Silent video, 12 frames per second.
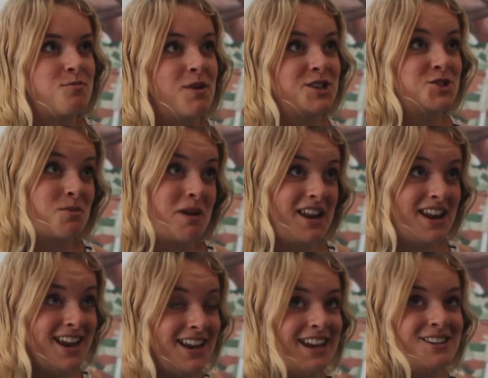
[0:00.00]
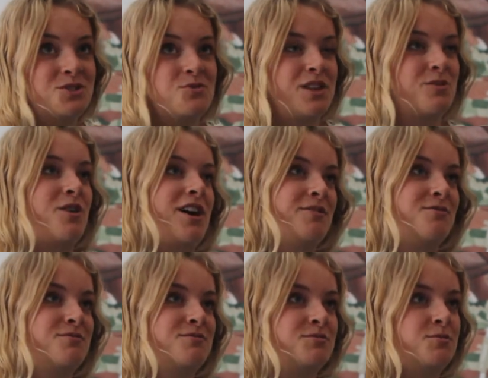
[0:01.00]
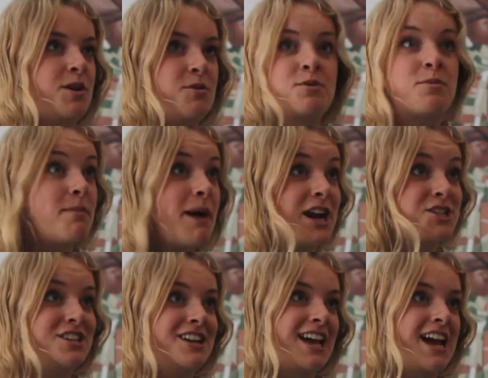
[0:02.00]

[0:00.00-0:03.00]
my job in England with what with my passion, I